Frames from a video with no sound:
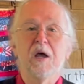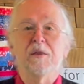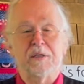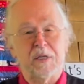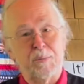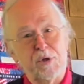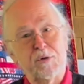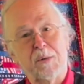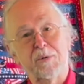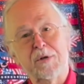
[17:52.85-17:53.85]
the
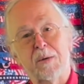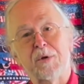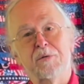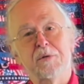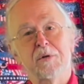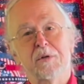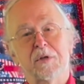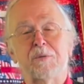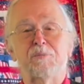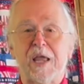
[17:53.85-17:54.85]

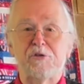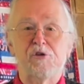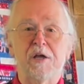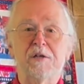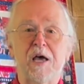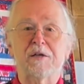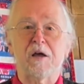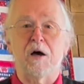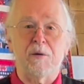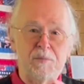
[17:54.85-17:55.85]

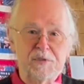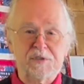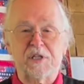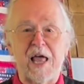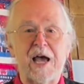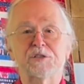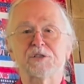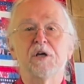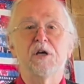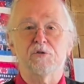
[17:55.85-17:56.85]

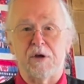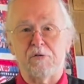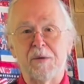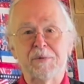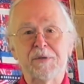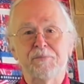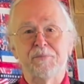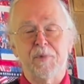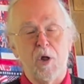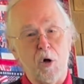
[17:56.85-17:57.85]
www.patreon.com/GregRobin,
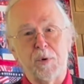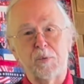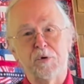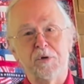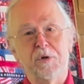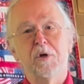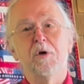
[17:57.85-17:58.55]
all one word,